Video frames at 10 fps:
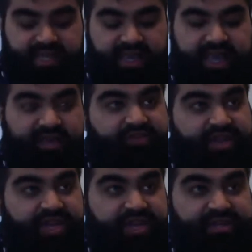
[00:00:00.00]

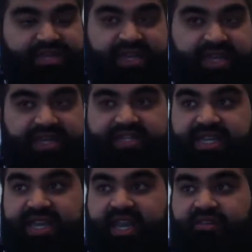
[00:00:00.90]
every day in and
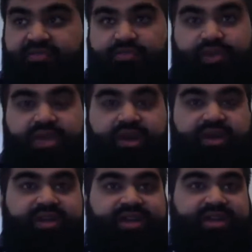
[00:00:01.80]
day out, we
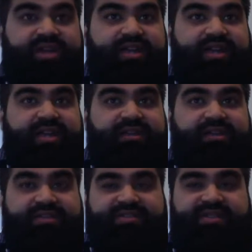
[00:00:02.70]
are in
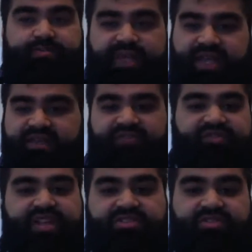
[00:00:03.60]
this competitive
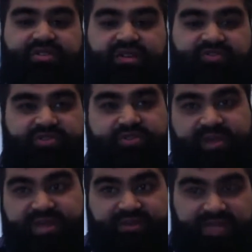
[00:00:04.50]
nature of
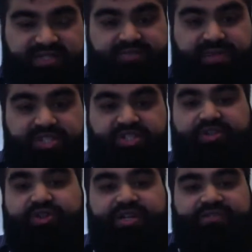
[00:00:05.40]
doing as much
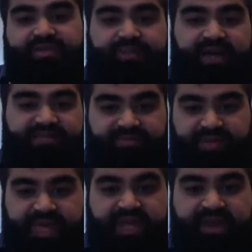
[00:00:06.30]
good as we possibly
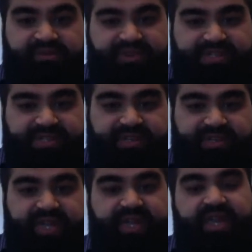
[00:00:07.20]
can every single
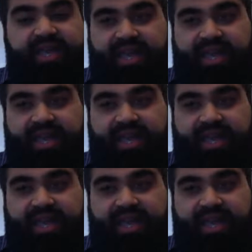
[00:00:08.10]
day.